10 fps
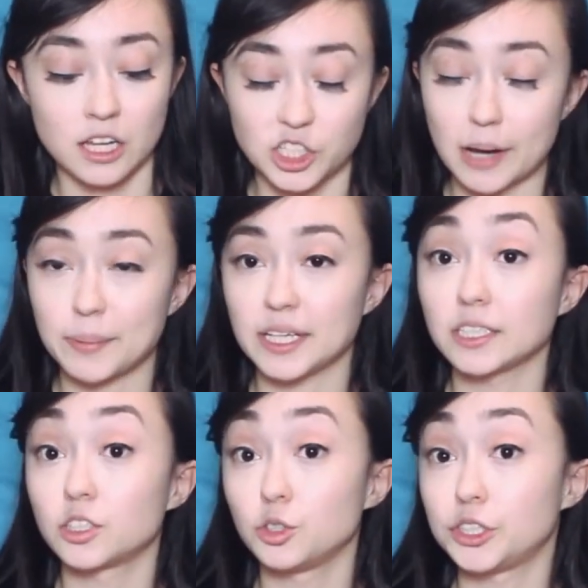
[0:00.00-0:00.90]

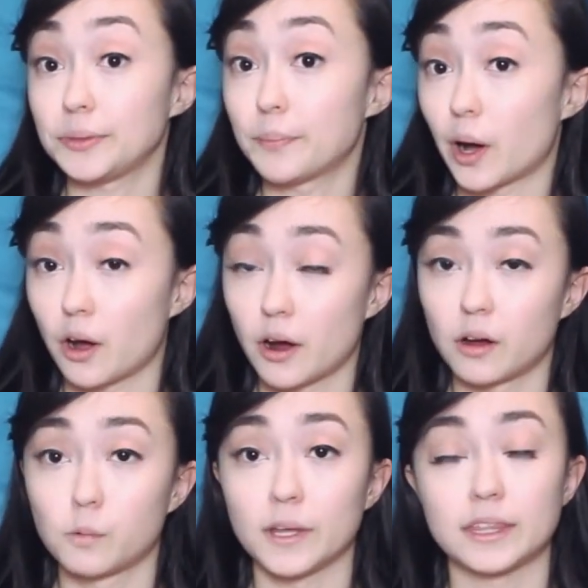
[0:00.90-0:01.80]
Japanese sushi
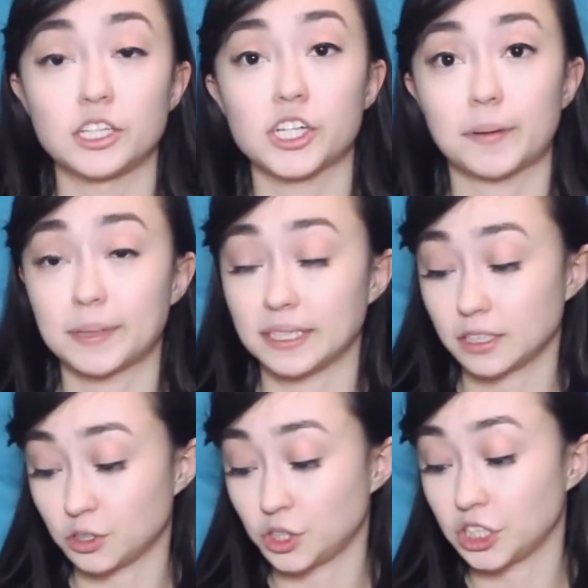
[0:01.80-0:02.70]
bar with a
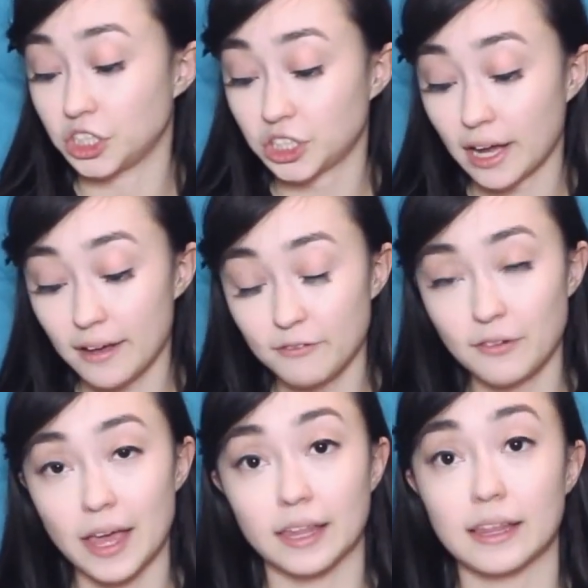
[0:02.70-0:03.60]
Japanese sushi
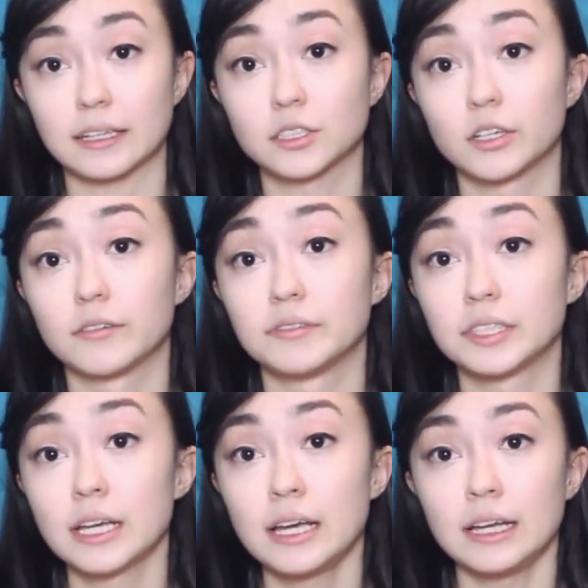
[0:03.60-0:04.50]
chef, and that
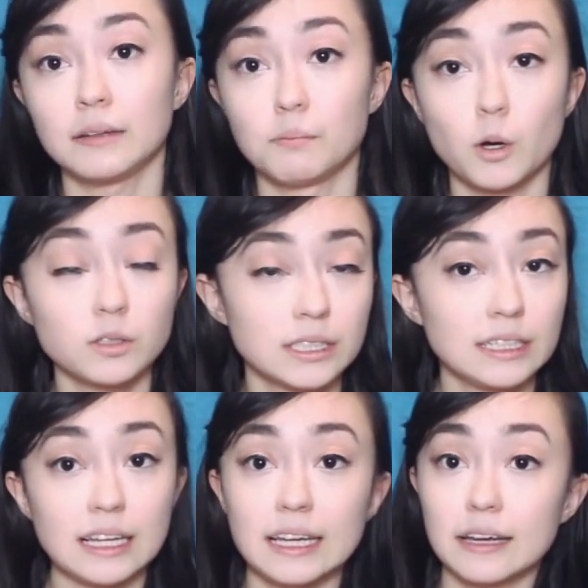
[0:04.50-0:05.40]
serves
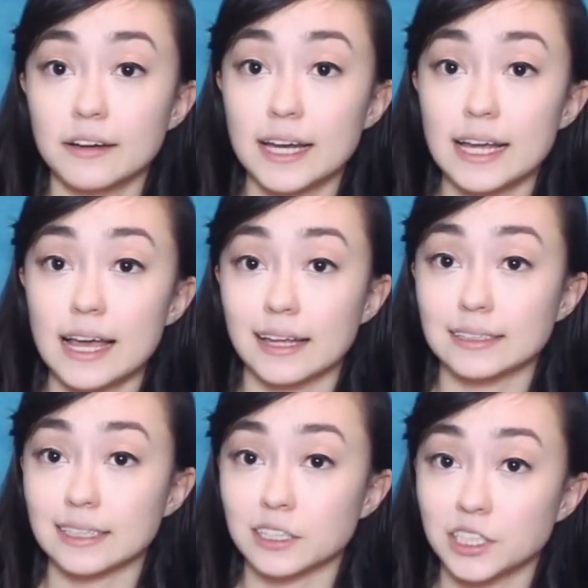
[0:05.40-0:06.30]
mostly nigiri
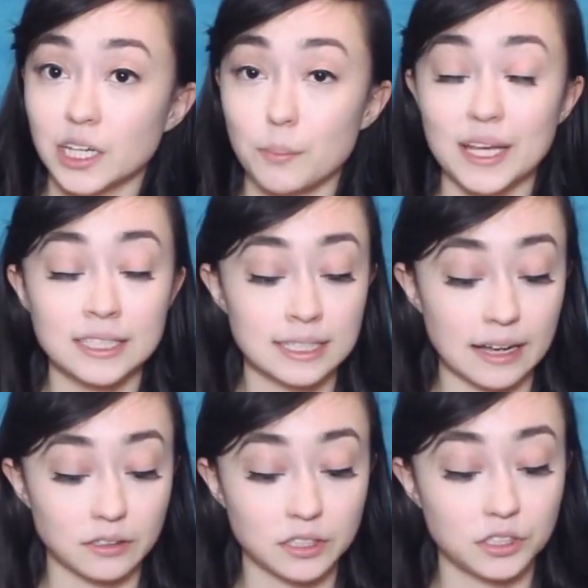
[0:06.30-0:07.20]
and sashimi
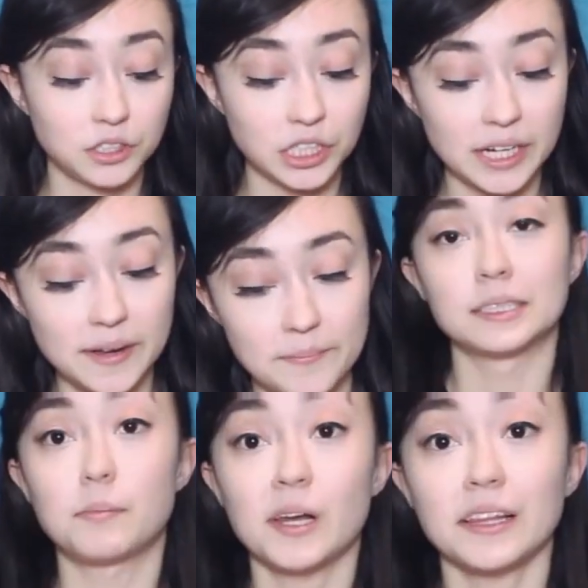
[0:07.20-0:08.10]
style sushi.
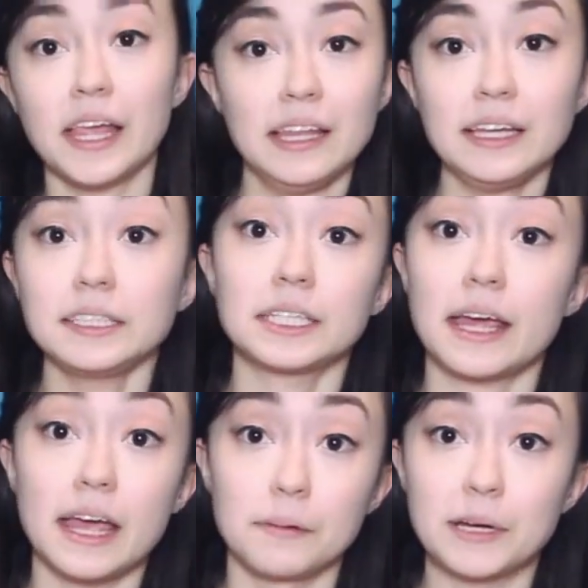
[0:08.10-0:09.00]
To put it lightly,
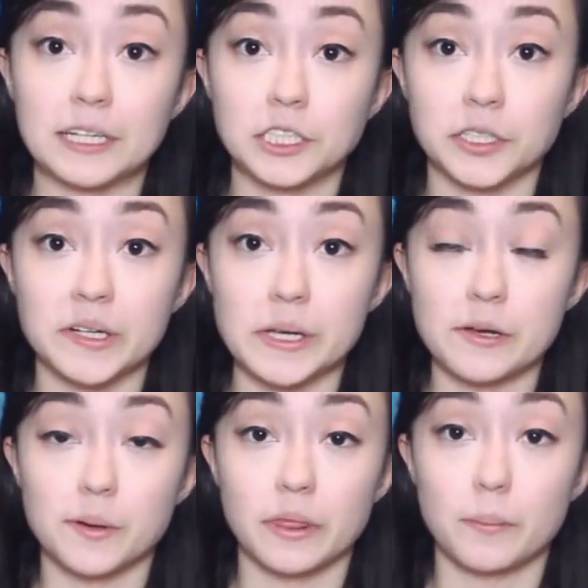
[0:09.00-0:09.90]
today I'm going to show
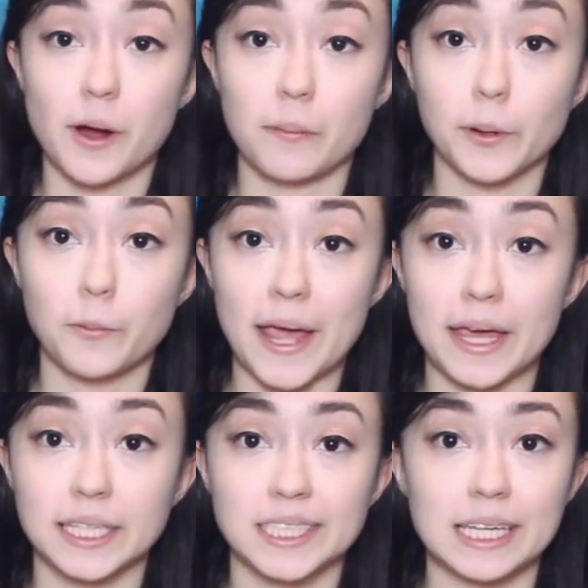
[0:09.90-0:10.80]
you the proper
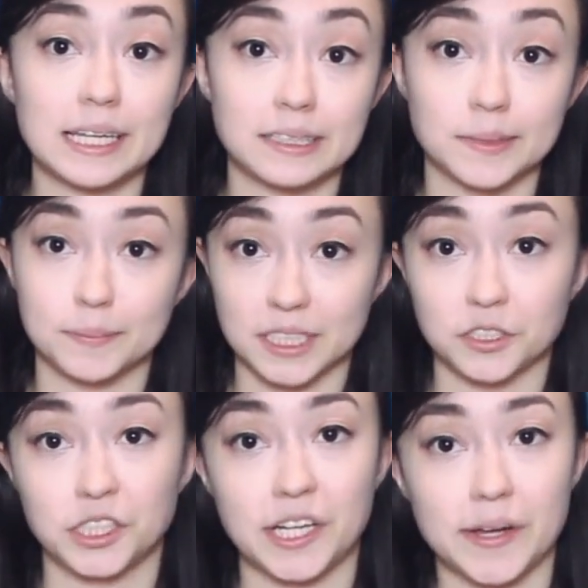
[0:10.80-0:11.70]
way to eat some
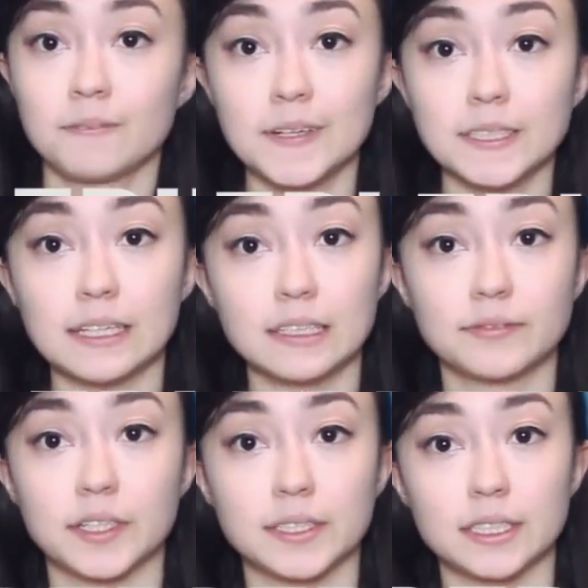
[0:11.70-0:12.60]
sushi. First
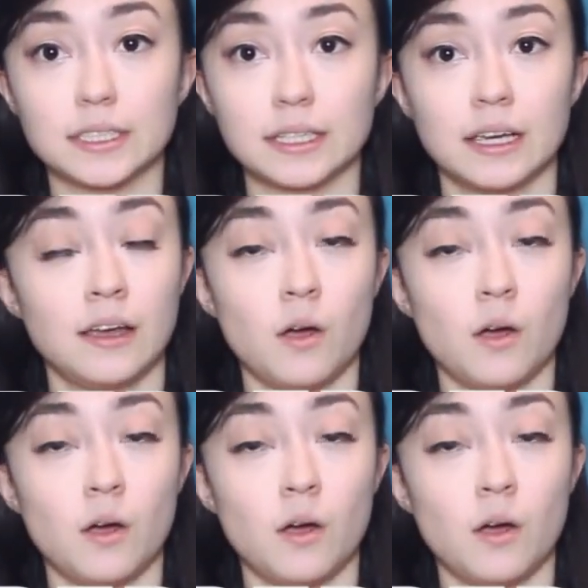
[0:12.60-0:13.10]
things first,